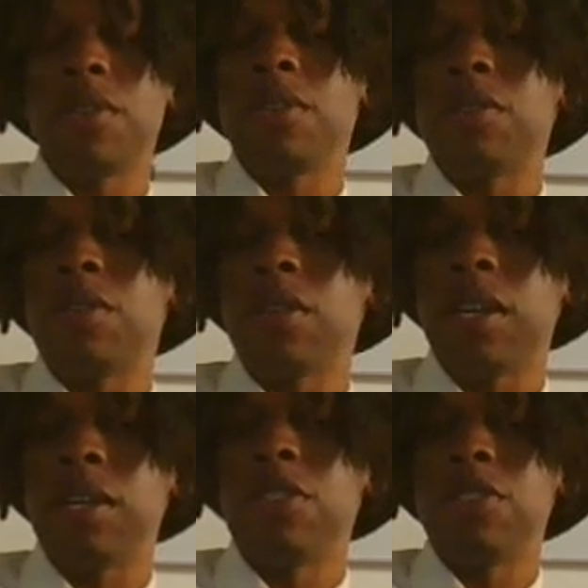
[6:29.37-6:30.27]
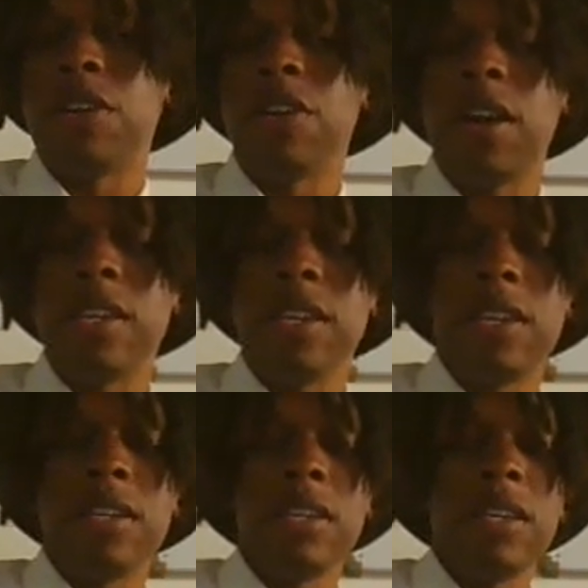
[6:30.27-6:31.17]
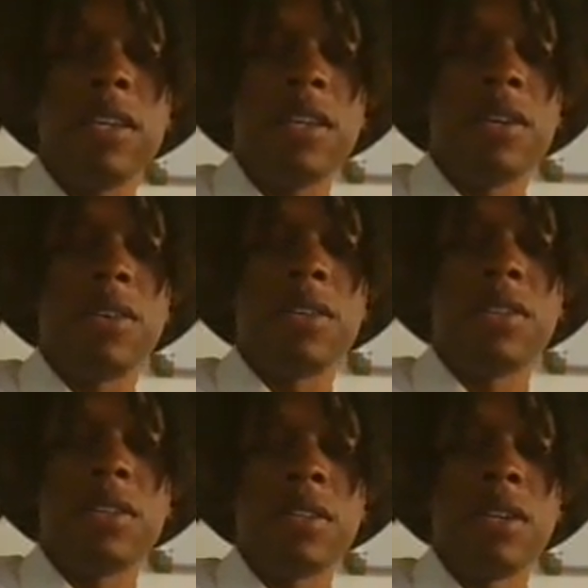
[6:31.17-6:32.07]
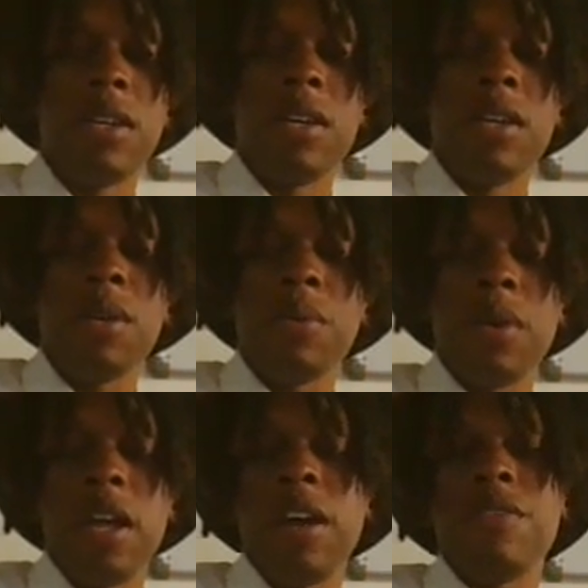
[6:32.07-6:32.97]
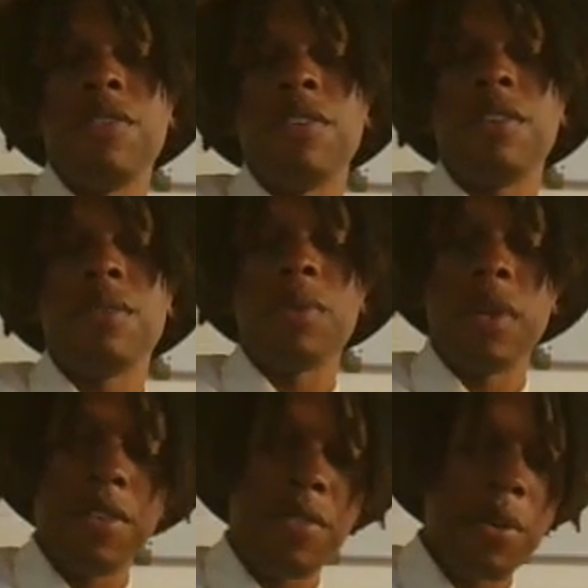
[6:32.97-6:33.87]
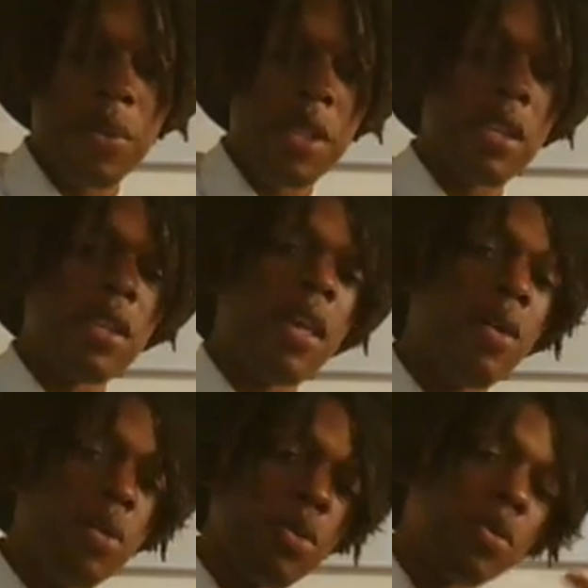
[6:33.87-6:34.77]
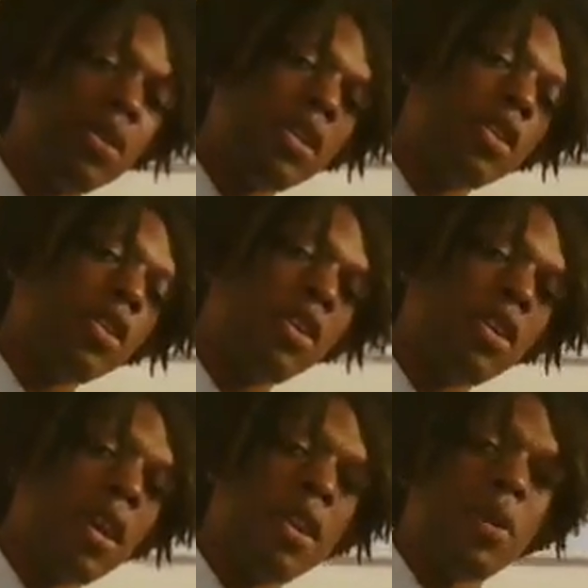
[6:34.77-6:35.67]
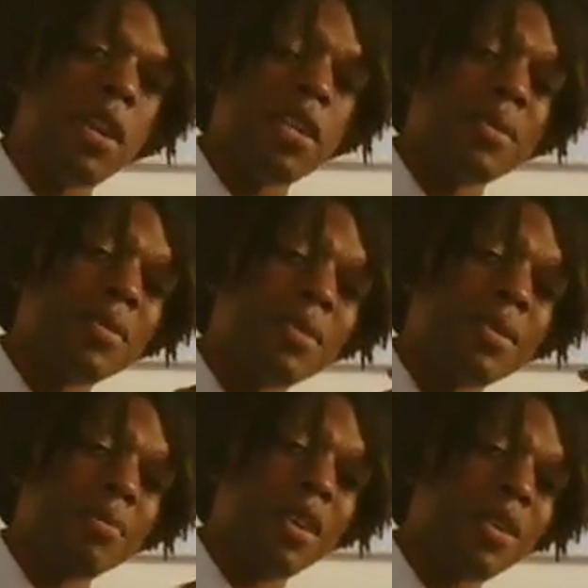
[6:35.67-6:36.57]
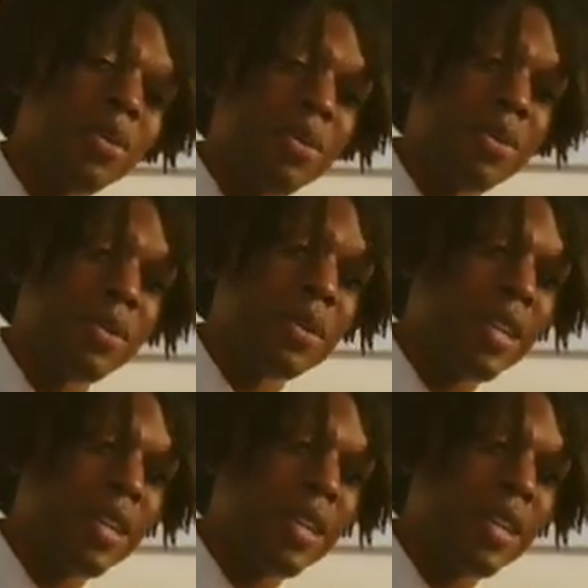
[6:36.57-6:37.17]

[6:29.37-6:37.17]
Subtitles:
whether it's on gender identity or whatever within that whole gender. And when I spell